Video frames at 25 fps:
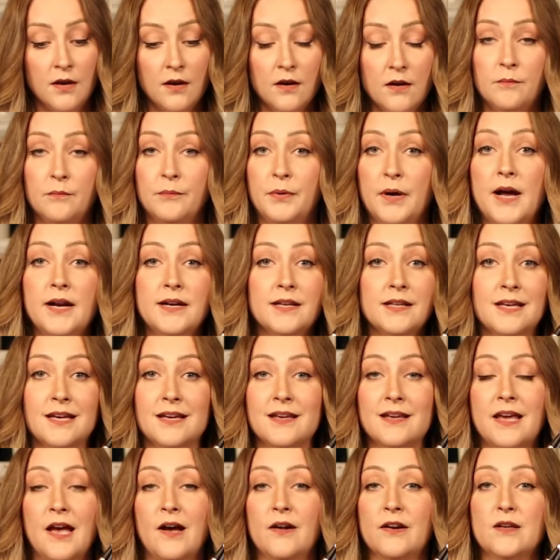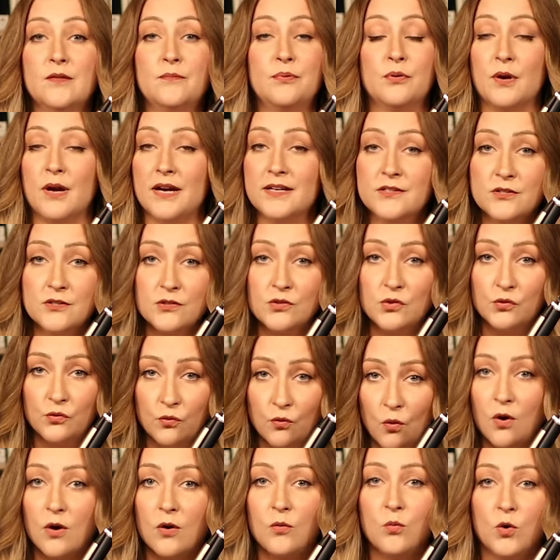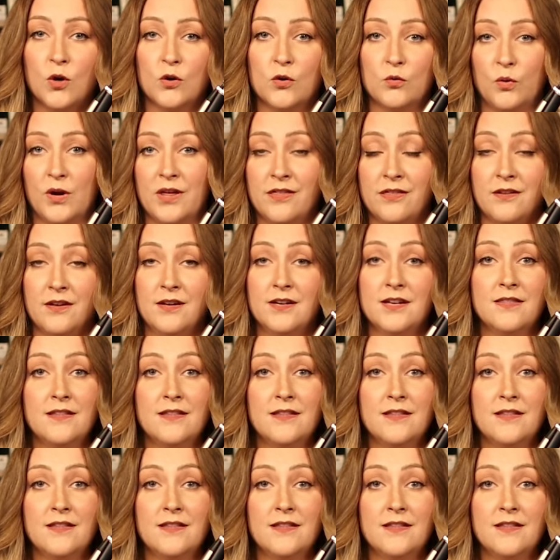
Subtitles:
But King County presses forward with it,